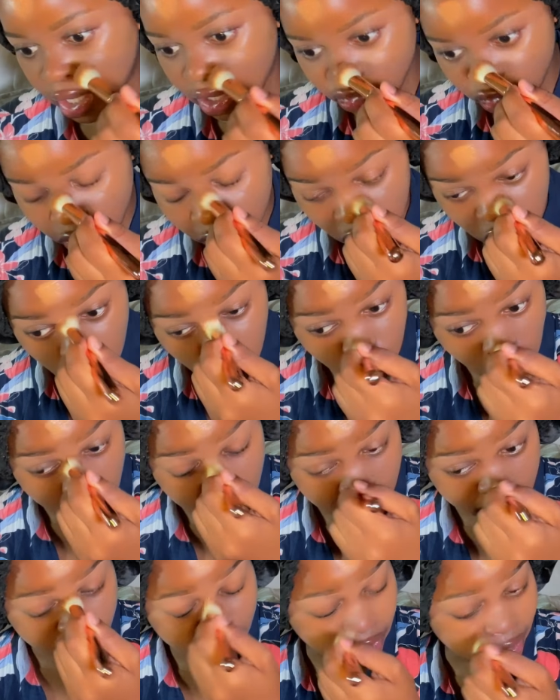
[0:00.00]
everyone is
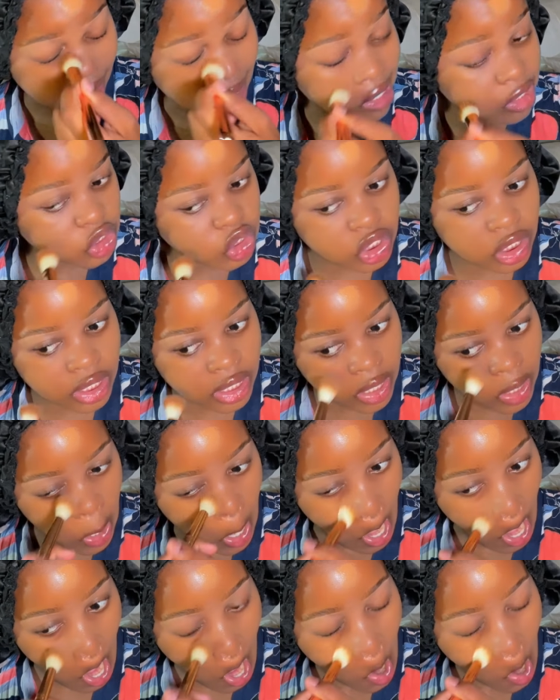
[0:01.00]
struggling financially,